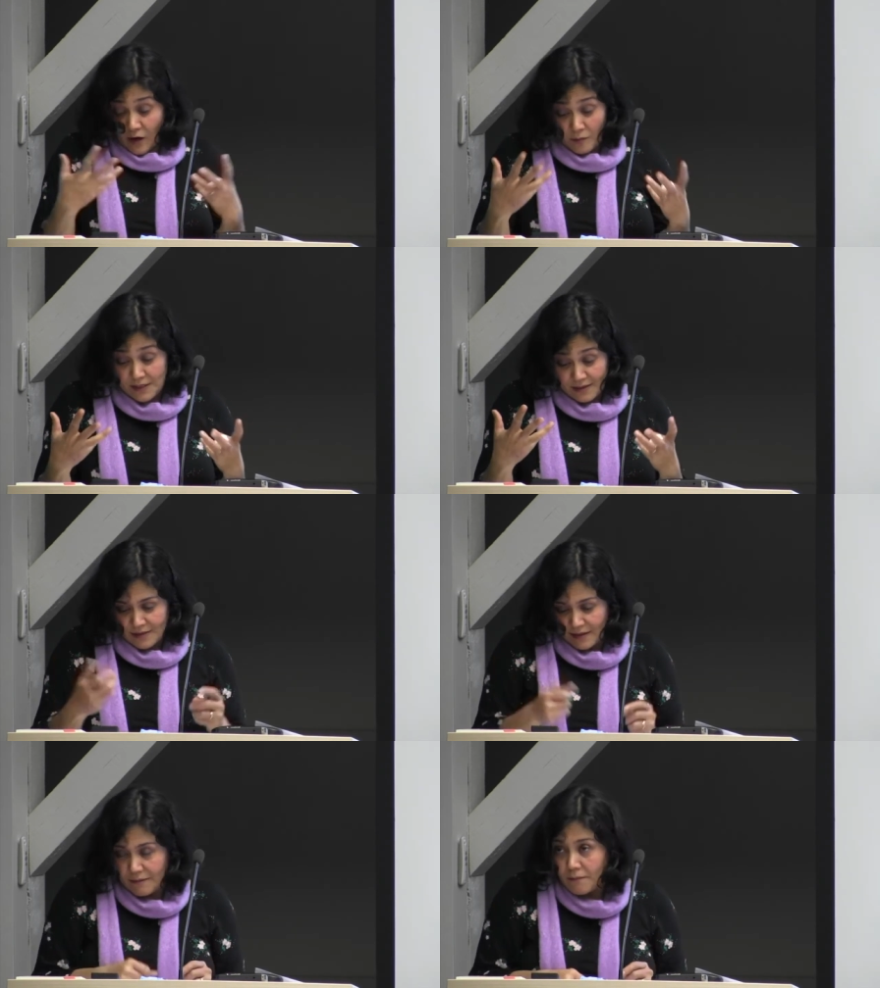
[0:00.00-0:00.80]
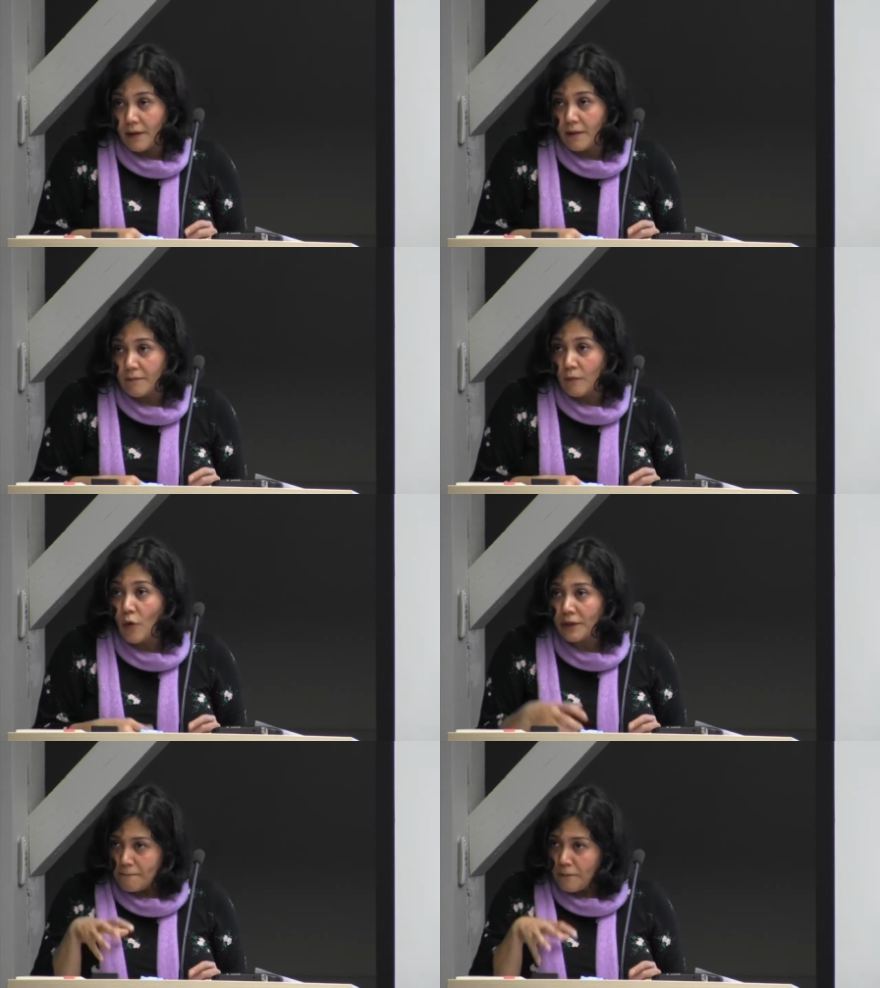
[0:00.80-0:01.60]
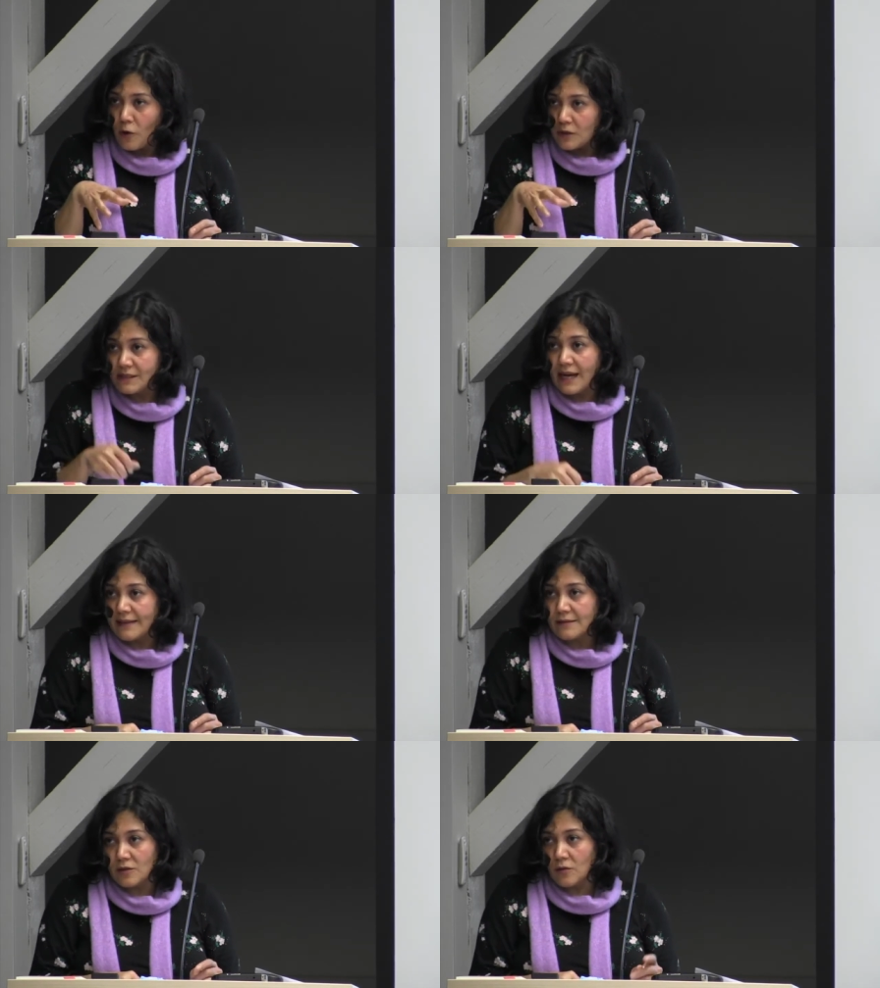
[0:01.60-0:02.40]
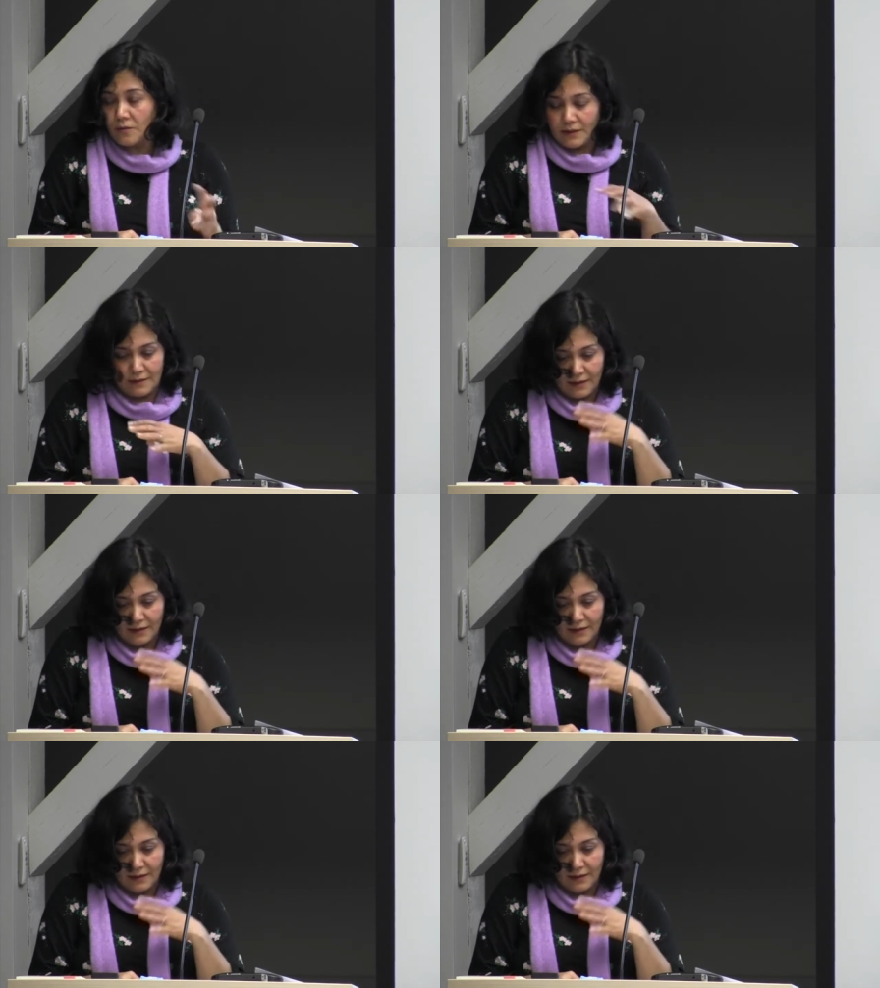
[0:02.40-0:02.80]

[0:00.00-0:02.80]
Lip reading: becomes more important, so